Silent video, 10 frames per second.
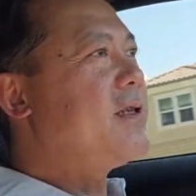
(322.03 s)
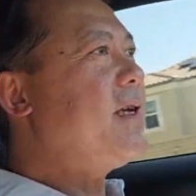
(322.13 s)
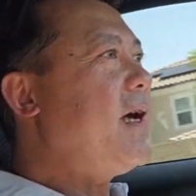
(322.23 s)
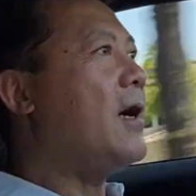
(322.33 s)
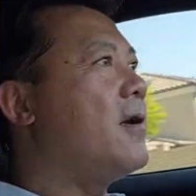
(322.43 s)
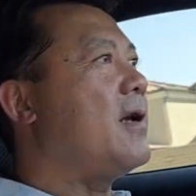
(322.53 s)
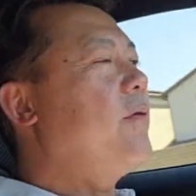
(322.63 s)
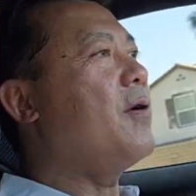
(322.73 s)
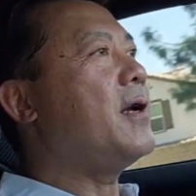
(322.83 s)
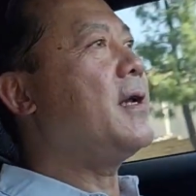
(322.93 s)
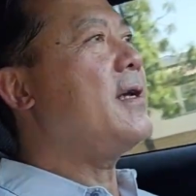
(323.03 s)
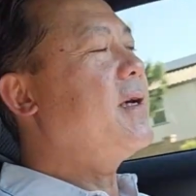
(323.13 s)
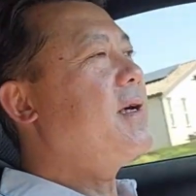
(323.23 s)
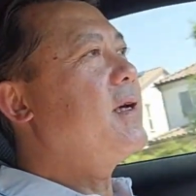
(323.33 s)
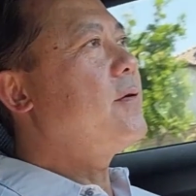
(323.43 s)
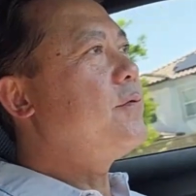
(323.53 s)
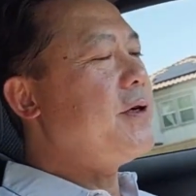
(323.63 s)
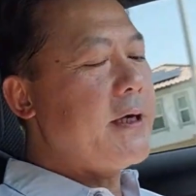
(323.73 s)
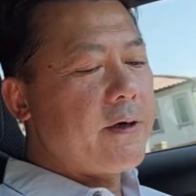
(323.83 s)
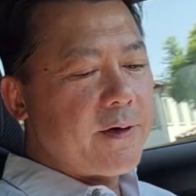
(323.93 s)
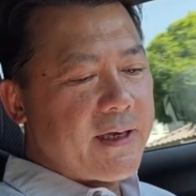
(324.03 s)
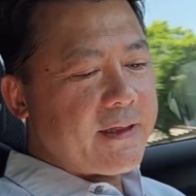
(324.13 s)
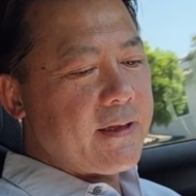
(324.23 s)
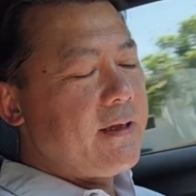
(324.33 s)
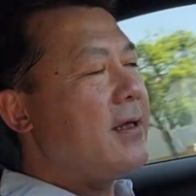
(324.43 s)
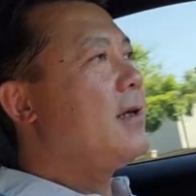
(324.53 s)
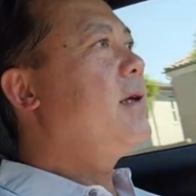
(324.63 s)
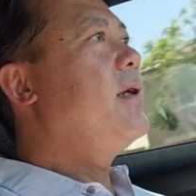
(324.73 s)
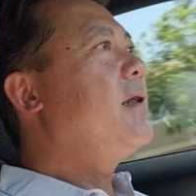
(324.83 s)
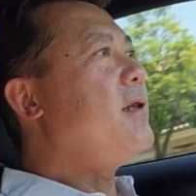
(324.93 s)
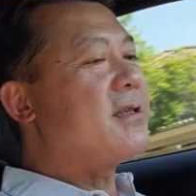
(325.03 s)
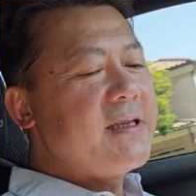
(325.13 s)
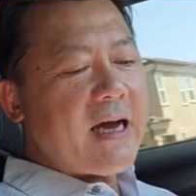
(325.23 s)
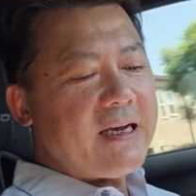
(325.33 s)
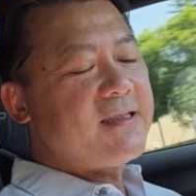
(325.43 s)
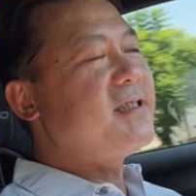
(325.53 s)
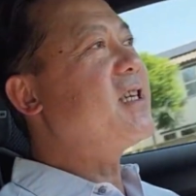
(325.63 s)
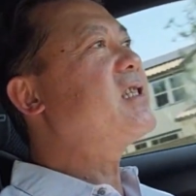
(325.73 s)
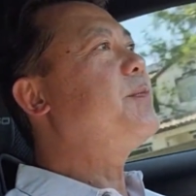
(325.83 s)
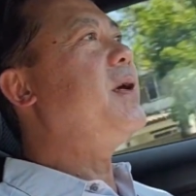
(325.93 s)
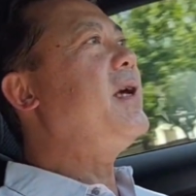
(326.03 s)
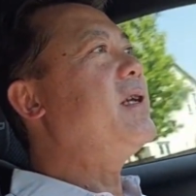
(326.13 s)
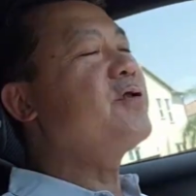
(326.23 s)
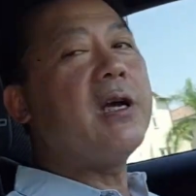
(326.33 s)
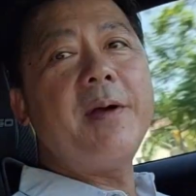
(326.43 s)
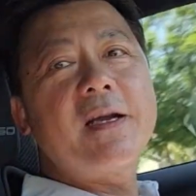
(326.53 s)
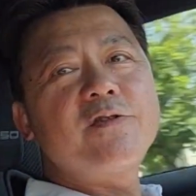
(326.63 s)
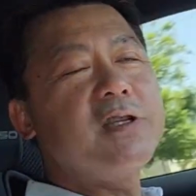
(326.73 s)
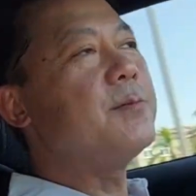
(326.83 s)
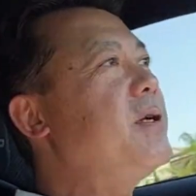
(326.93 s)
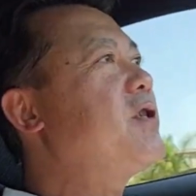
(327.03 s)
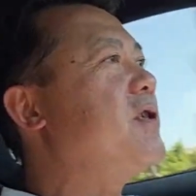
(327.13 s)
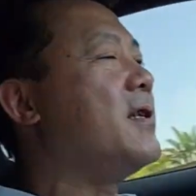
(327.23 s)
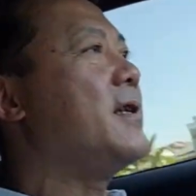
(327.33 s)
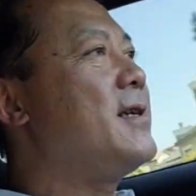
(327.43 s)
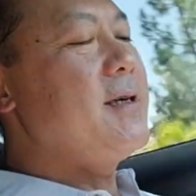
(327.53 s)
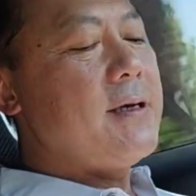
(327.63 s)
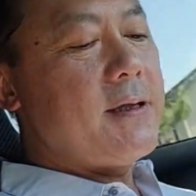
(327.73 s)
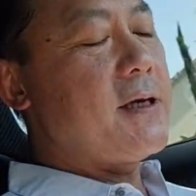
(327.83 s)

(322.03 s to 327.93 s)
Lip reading: down, I wanted to reiterate this nice 6-speed Tremec transmission. The